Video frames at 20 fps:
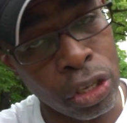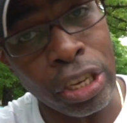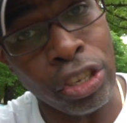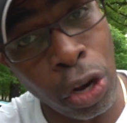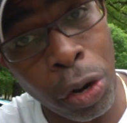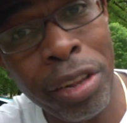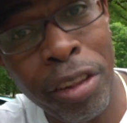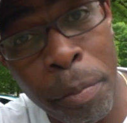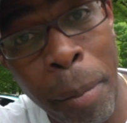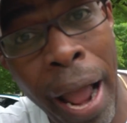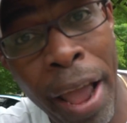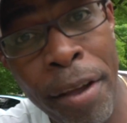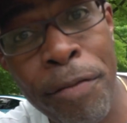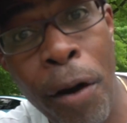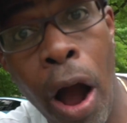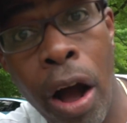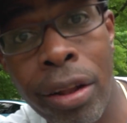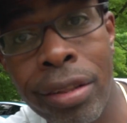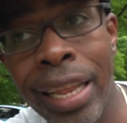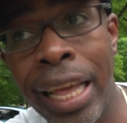So it's my
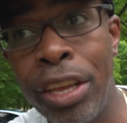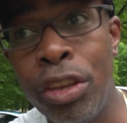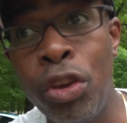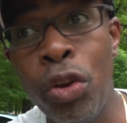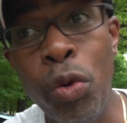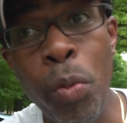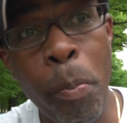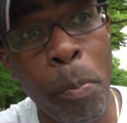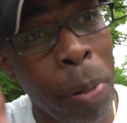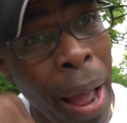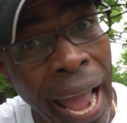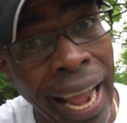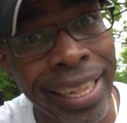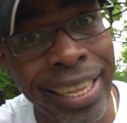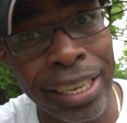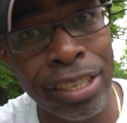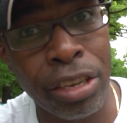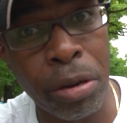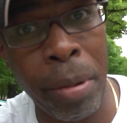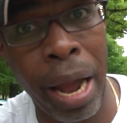fault that you backed
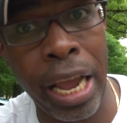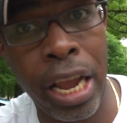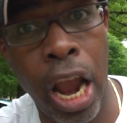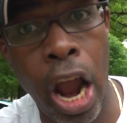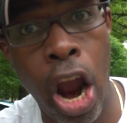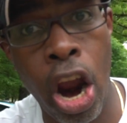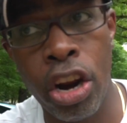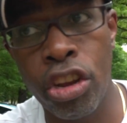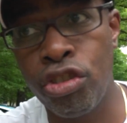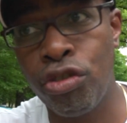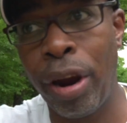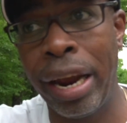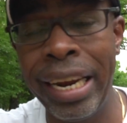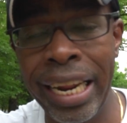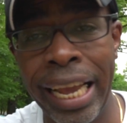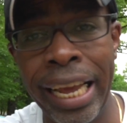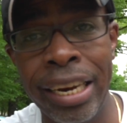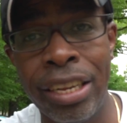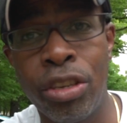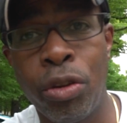into my car trying
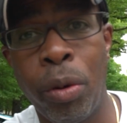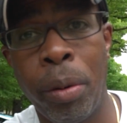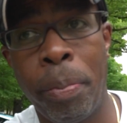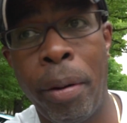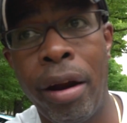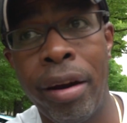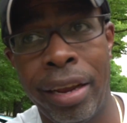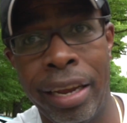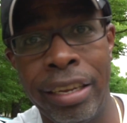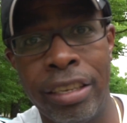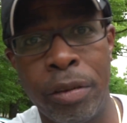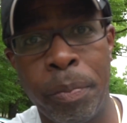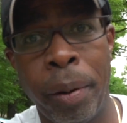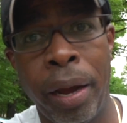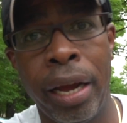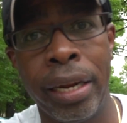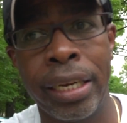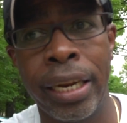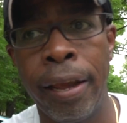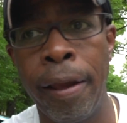to get into a parking
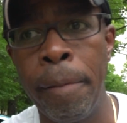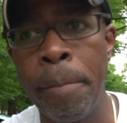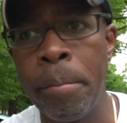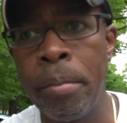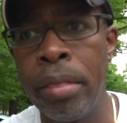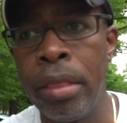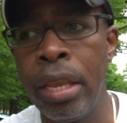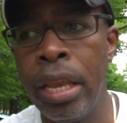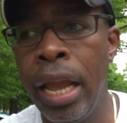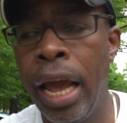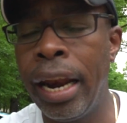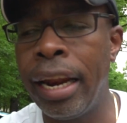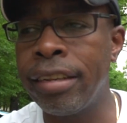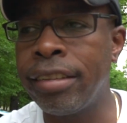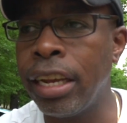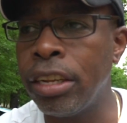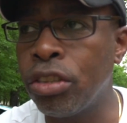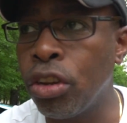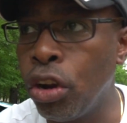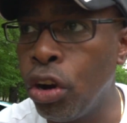spot." And I
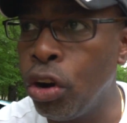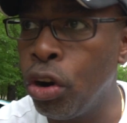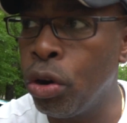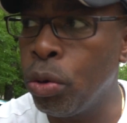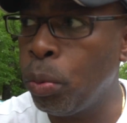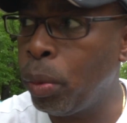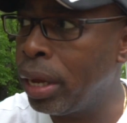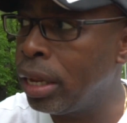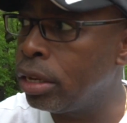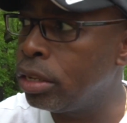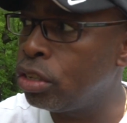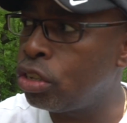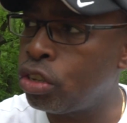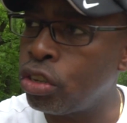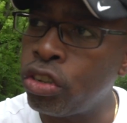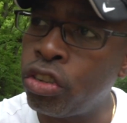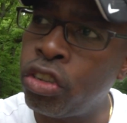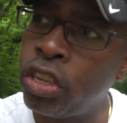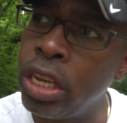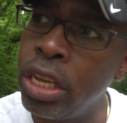said to her, "Well, do
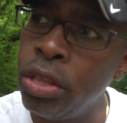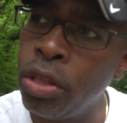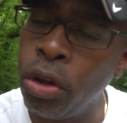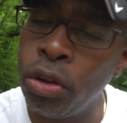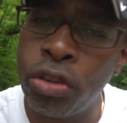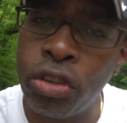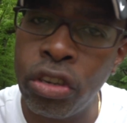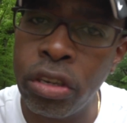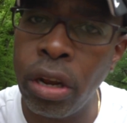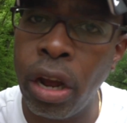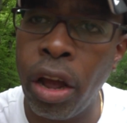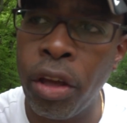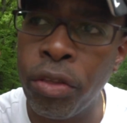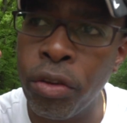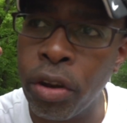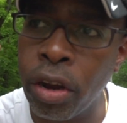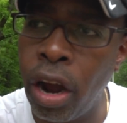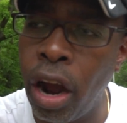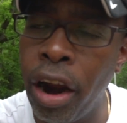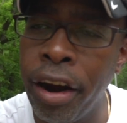you see those
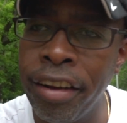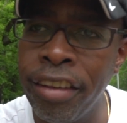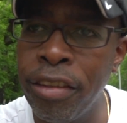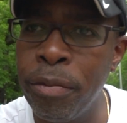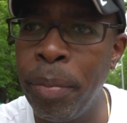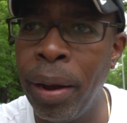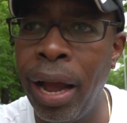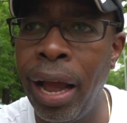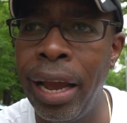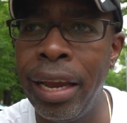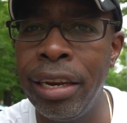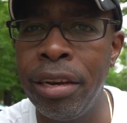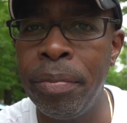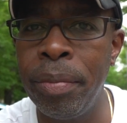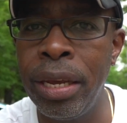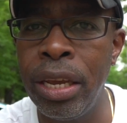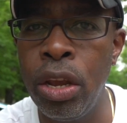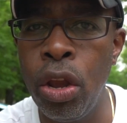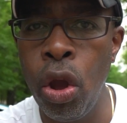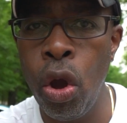other cars behind
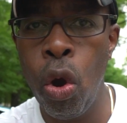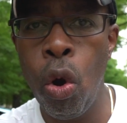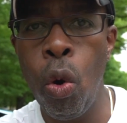me?